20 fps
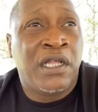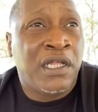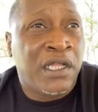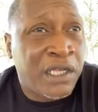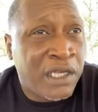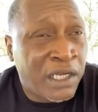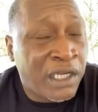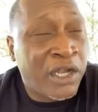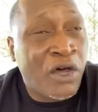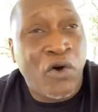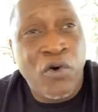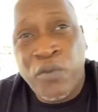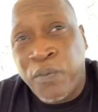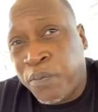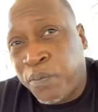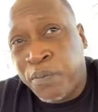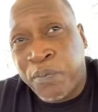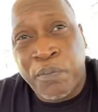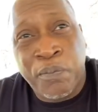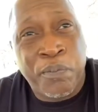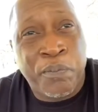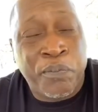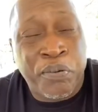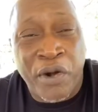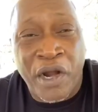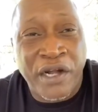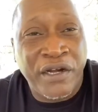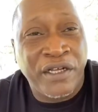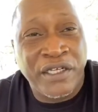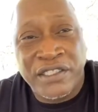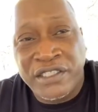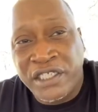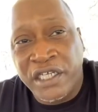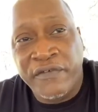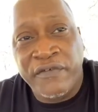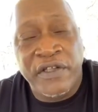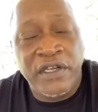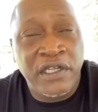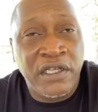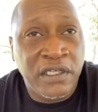low
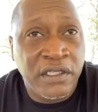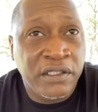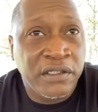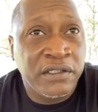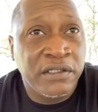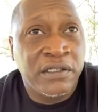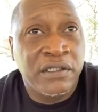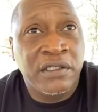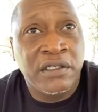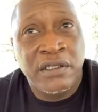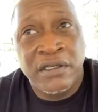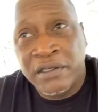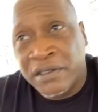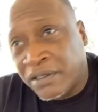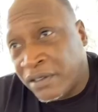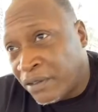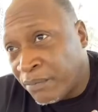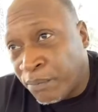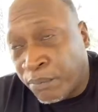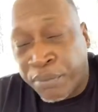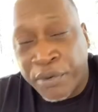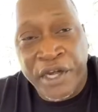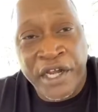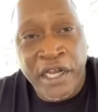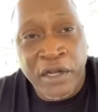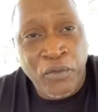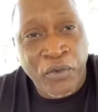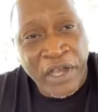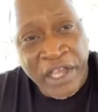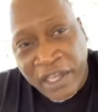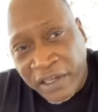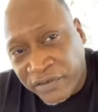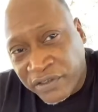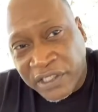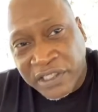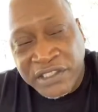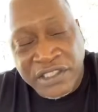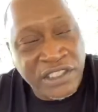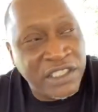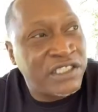productivity brain waves
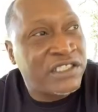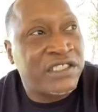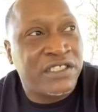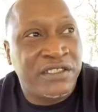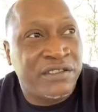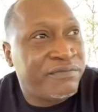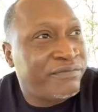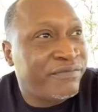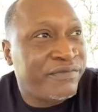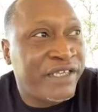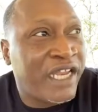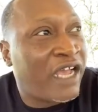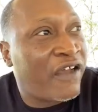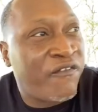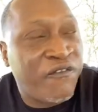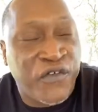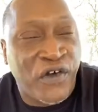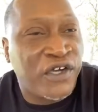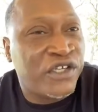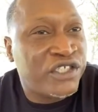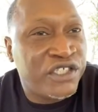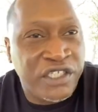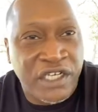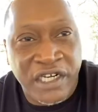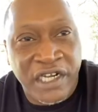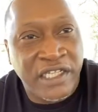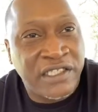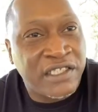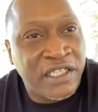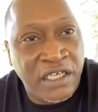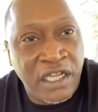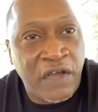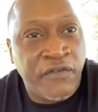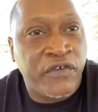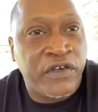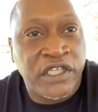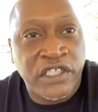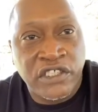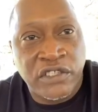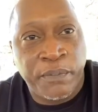are just not functioning at the level
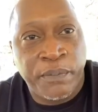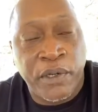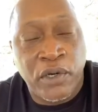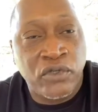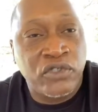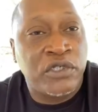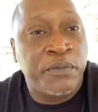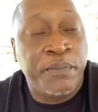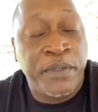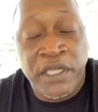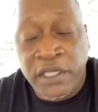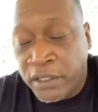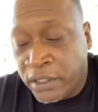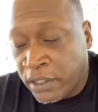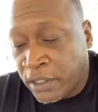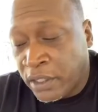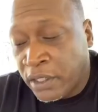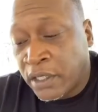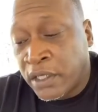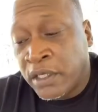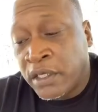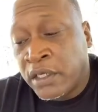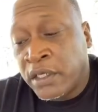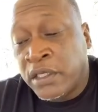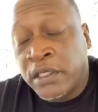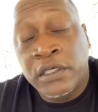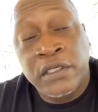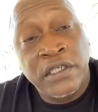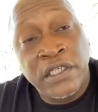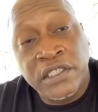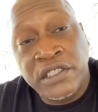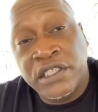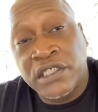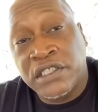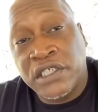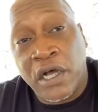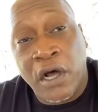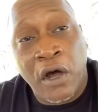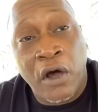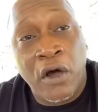they're supposed to be, this is
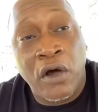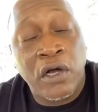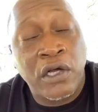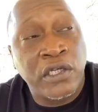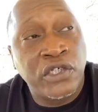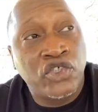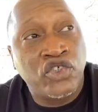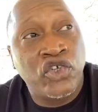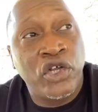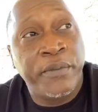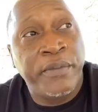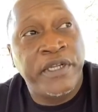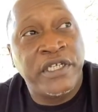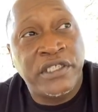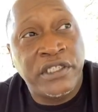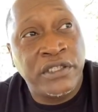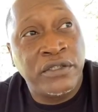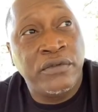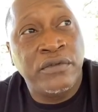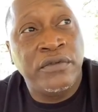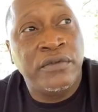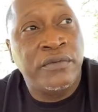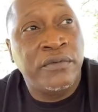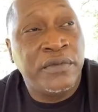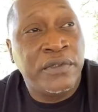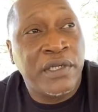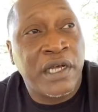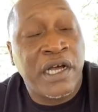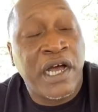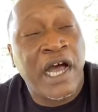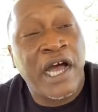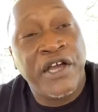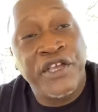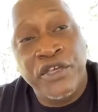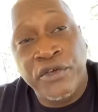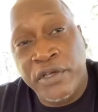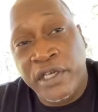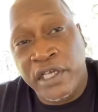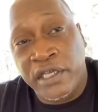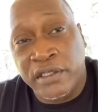all contributed to how
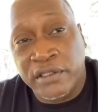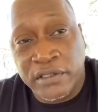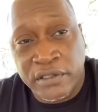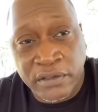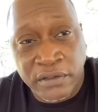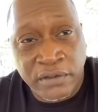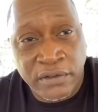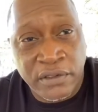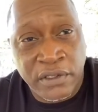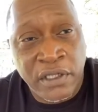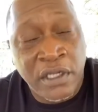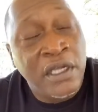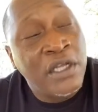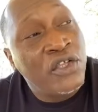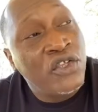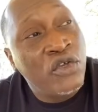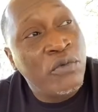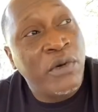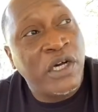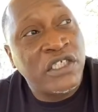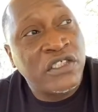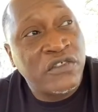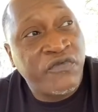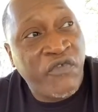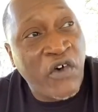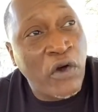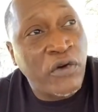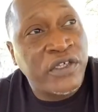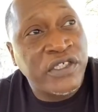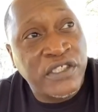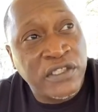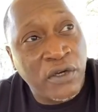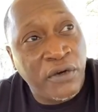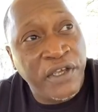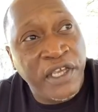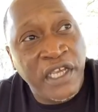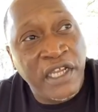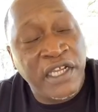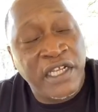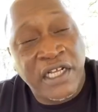you eat. You must focus on
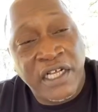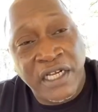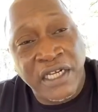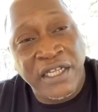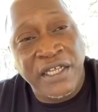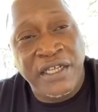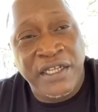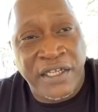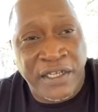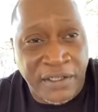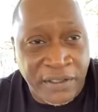eating clean,